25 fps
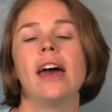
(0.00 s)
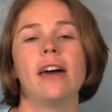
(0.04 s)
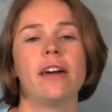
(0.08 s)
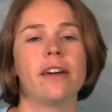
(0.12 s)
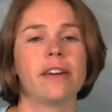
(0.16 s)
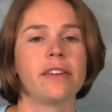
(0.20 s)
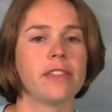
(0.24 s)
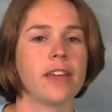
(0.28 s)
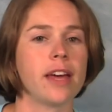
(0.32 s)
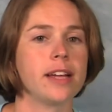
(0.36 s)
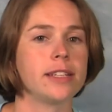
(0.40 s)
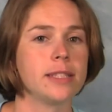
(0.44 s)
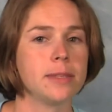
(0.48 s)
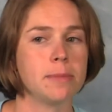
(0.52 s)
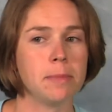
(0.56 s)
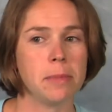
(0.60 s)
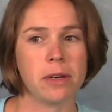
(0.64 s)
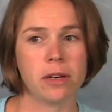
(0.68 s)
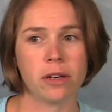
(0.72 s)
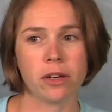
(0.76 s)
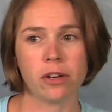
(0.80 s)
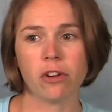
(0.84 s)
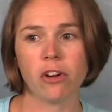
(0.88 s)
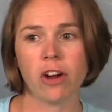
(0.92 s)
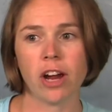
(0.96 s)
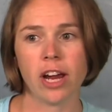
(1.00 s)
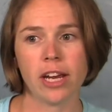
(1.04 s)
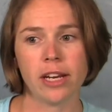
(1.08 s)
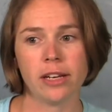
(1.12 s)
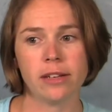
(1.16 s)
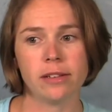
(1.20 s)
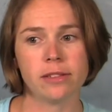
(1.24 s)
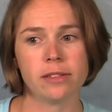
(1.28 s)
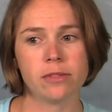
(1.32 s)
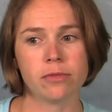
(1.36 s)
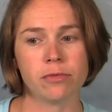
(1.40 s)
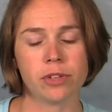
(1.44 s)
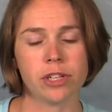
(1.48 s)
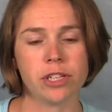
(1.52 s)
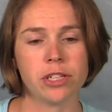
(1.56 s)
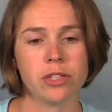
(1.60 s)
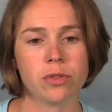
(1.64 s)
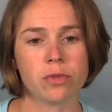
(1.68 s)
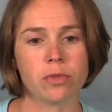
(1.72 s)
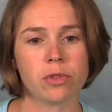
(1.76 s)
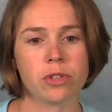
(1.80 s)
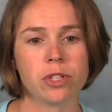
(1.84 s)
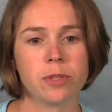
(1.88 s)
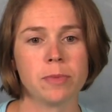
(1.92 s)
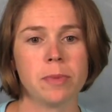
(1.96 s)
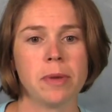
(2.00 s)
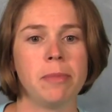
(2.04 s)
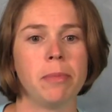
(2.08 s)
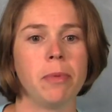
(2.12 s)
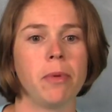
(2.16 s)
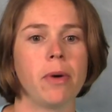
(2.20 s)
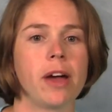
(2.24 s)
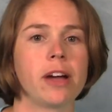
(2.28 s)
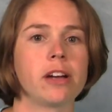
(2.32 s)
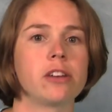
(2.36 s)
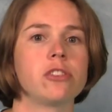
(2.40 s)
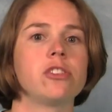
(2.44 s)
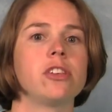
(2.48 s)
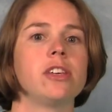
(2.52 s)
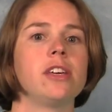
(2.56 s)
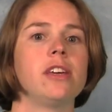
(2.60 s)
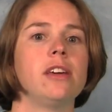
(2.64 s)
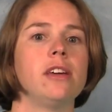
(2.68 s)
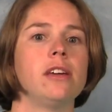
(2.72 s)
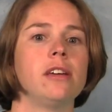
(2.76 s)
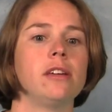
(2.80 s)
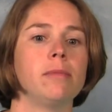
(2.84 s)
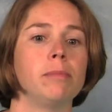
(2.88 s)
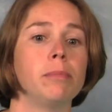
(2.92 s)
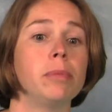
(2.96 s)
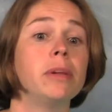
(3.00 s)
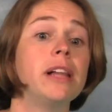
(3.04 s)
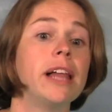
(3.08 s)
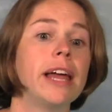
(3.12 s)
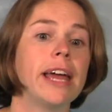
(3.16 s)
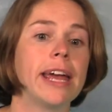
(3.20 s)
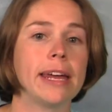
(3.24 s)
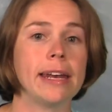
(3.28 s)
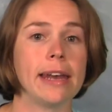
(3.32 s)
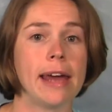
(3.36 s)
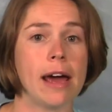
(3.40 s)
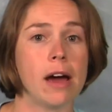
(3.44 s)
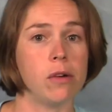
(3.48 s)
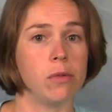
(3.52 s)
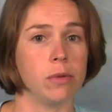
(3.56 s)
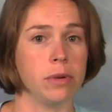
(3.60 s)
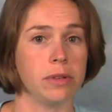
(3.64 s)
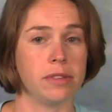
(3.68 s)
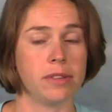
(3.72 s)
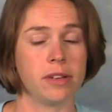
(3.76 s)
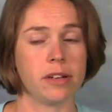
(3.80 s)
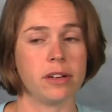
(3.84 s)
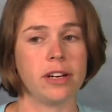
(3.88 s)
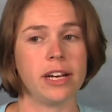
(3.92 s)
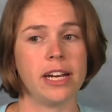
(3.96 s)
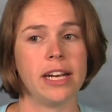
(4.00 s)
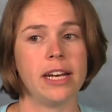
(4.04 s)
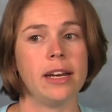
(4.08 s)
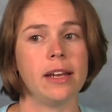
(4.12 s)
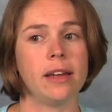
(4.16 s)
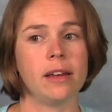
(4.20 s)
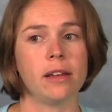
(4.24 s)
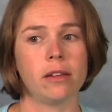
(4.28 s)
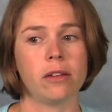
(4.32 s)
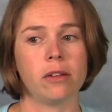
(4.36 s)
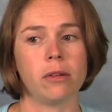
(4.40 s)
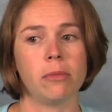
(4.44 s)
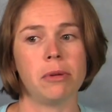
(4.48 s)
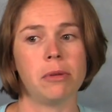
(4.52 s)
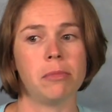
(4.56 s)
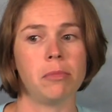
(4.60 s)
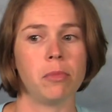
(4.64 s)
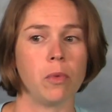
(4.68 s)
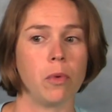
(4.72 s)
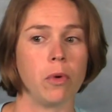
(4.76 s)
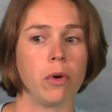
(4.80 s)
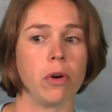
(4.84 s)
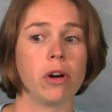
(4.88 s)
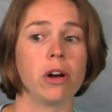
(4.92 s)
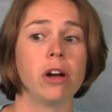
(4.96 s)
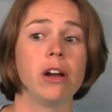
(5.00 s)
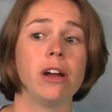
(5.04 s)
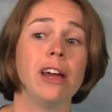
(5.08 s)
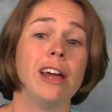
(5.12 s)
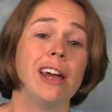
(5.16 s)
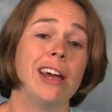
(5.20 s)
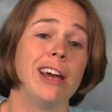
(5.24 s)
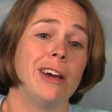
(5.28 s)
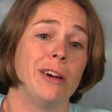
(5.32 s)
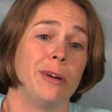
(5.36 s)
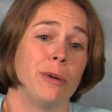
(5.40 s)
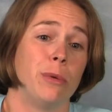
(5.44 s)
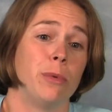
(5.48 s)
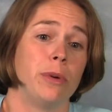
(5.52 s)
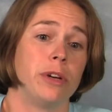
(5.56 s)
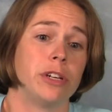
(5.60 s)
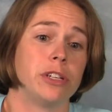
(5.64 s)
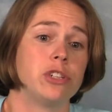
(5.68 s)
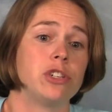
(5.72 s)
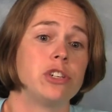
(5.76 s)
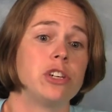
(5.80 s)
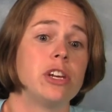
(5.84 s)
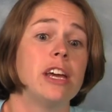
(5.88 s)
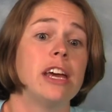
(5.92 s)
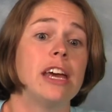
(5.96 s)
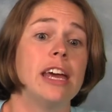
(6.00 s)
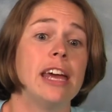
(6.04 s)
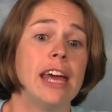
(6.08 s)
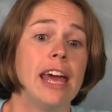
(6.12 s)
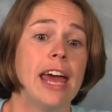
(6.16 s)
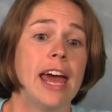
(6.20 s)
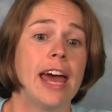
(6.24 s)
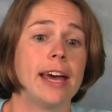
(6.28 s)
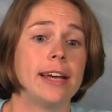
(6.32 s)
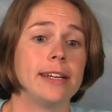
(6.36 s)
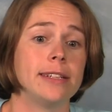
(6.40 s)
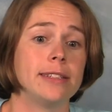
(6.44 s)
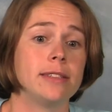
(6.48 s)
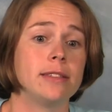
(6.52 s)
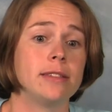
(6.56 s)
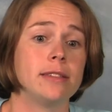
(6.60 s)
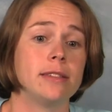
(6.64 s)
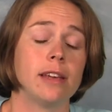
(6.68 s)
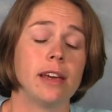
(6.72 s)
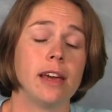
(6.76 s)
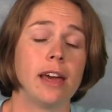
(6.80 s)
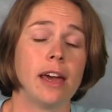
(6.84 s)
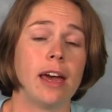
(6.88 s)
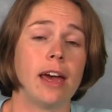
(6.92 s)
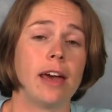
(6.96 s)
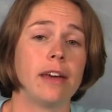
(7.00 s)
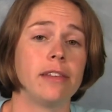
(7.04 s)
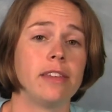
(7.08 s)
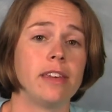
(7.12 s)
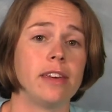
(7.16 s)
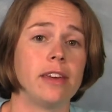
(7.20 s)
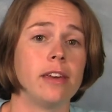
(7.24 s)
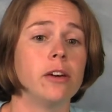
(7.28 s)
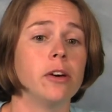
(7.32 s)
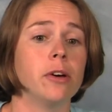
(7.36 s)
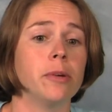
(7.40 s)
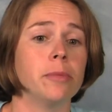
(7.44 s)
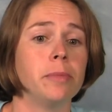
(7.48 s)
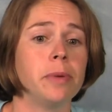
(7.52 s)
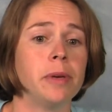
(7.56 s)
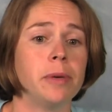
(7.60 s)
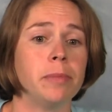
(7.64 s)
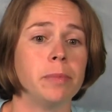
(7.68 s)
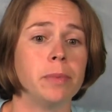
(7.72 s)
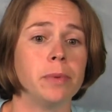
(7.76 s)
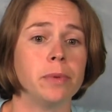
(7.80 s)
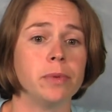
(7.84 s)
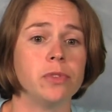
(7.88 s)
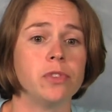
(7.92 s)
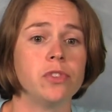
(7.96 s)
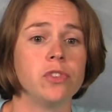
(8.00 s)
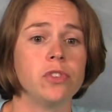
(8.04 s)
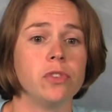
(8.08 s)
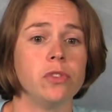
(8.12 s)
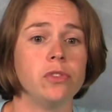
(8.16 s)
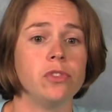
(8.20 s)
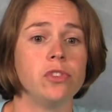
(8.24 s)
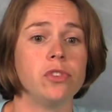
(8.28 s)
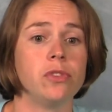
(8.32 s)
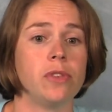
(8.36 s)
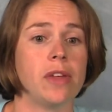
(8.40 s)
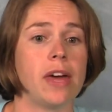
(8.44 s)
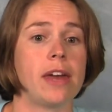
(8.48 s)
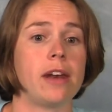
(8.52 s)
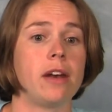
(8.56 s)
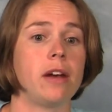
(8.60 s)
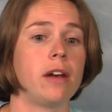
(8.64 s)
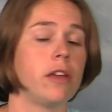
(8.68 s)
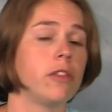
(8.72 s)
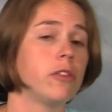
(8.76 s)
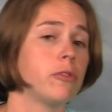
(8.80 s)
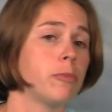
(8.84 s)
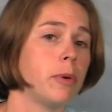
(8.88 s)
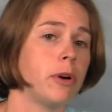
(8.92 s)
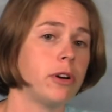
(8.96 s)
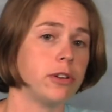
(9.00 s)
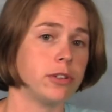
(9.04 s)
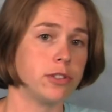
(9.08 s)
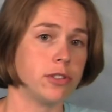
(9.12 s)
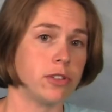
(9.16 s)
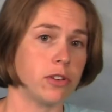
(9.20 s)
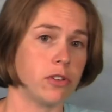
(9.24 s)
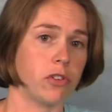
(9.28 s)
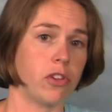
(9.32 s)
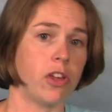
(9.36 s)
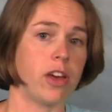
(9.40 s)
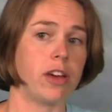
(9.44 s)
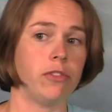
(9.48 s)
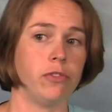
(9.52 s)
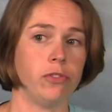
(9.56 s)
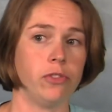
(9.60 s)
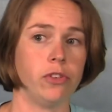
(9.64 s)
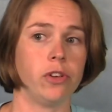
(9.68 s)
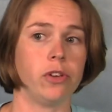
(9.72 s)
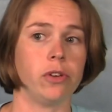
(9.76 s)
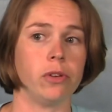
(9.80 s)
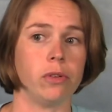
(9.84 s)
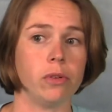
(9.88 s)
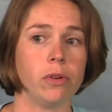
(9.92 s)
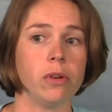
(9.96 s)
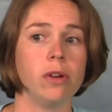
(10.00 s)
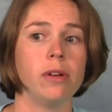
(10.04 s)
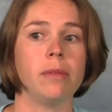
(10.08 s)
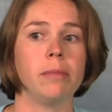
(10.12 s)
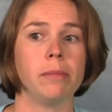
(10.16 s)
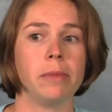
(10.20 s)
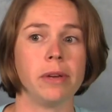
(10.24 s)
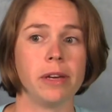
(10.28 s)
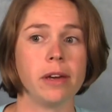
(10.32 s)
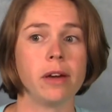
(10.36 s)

I think that's been a great resource. People actually can plan out what they're eating a little bit more, which has, I think, helped people to do that in other parts of their life too, and